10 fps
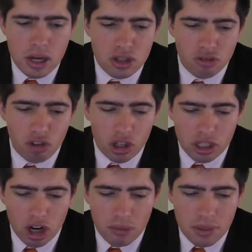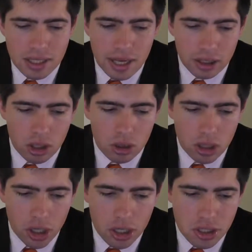to 49% Gold
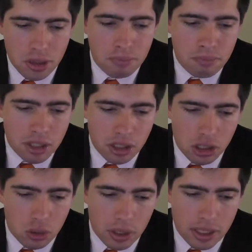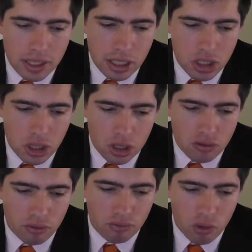Coast. So 26 shots
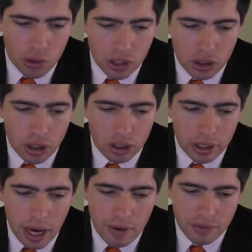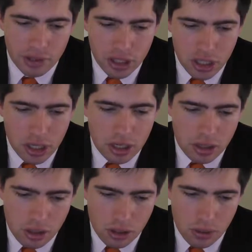from 49 on average
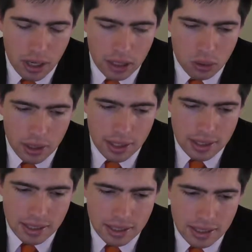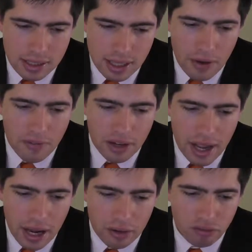to 27
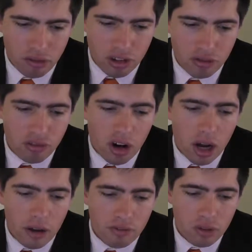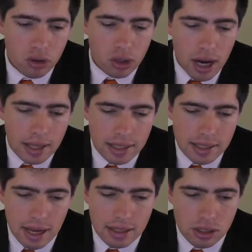out of 55 for the
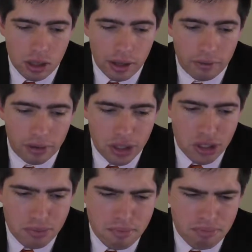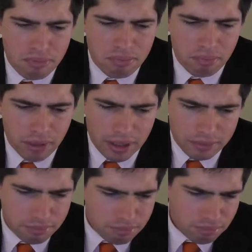Suns on average.
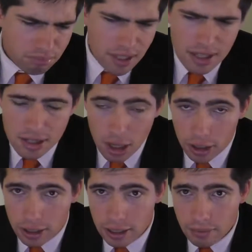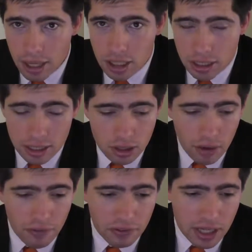So you can imagine the
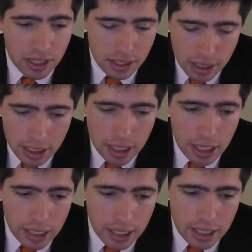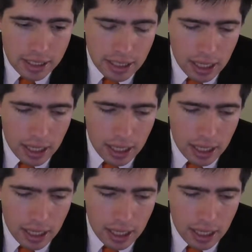inside 50s is